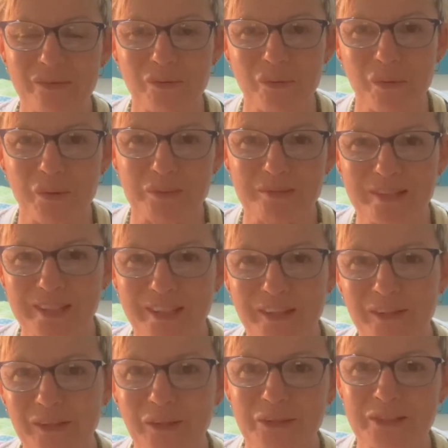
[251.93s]
or opening and
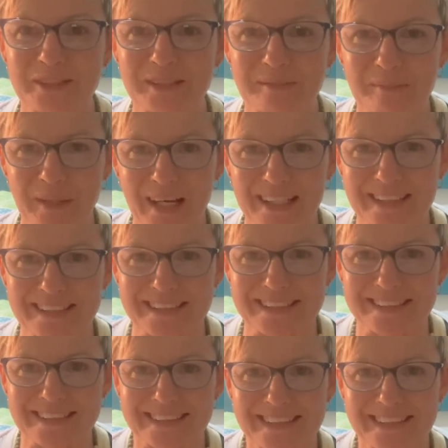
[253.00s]
closing practice.